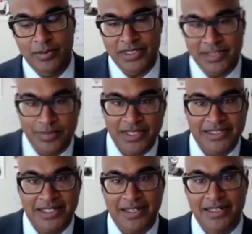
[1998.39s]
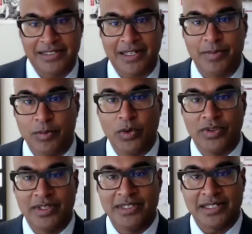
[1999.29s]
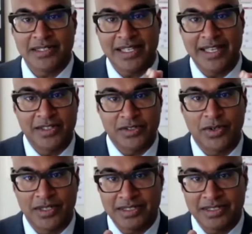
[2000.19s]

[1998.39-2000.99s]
But to me, it's got to be more than just an attorney.